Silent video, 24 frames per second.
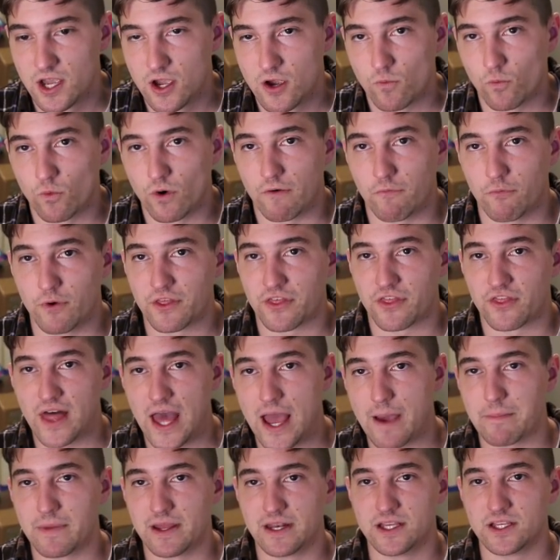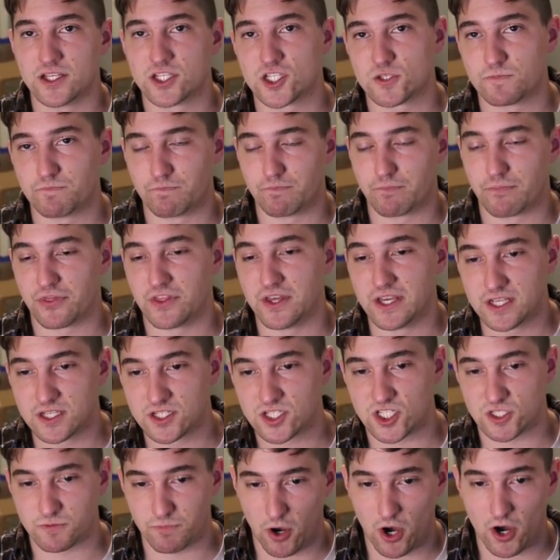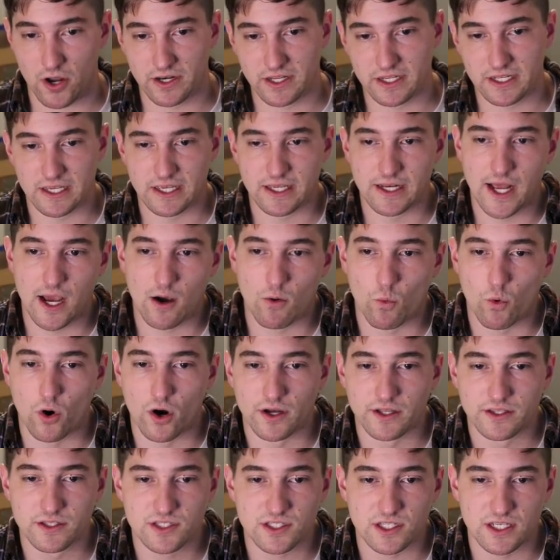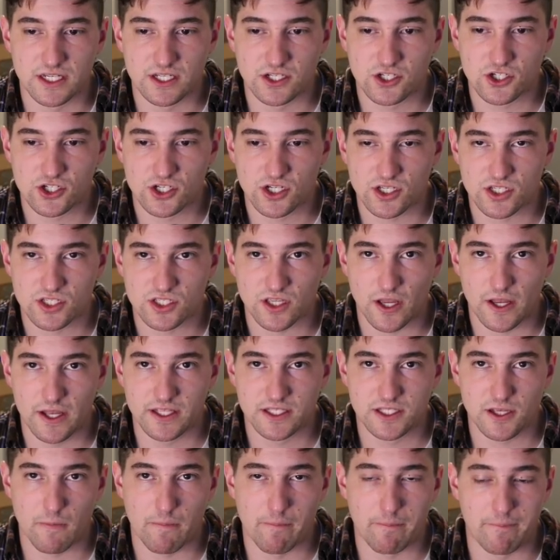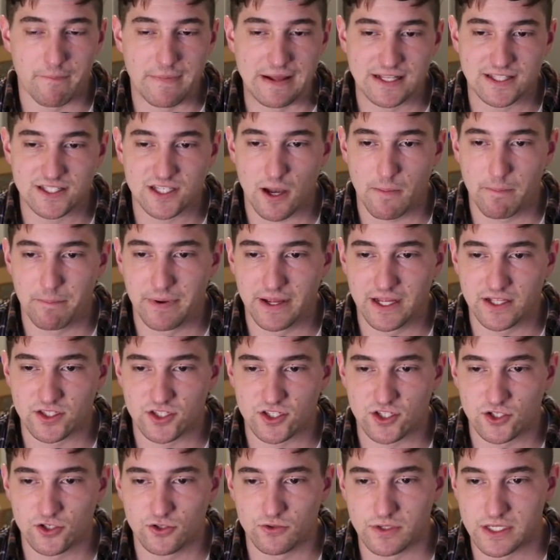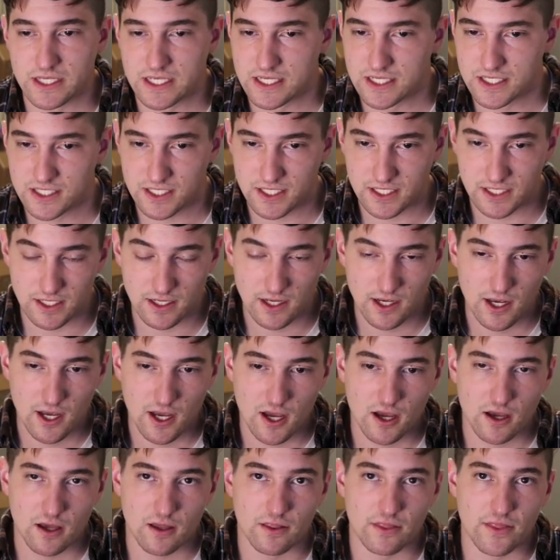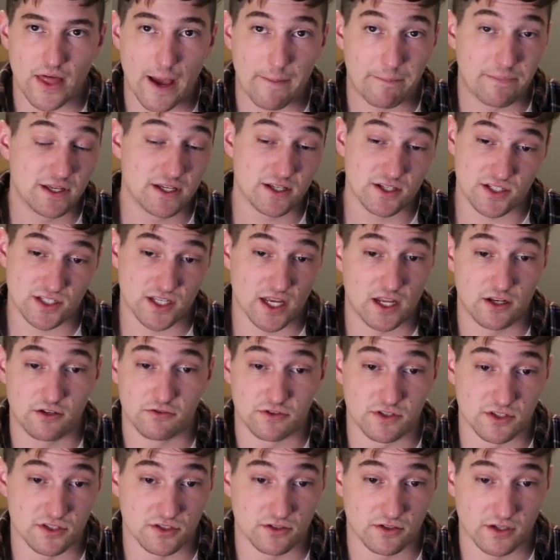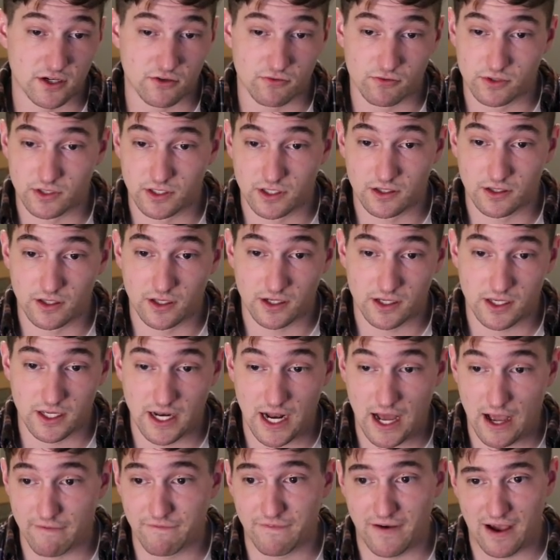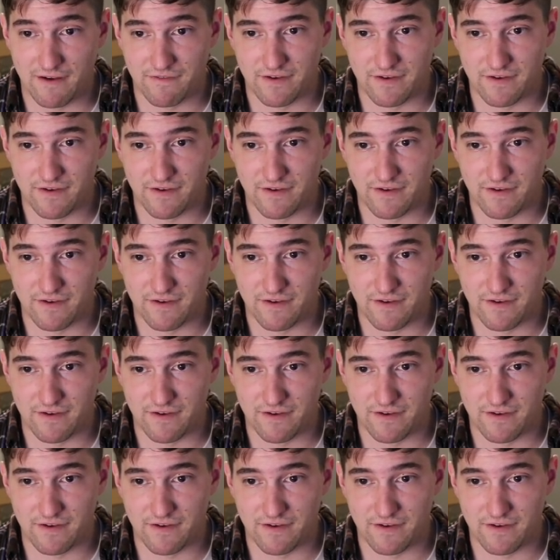with that many things spawning in at once, it's a bit too easy. That being said, you can still get really unlucky, and I've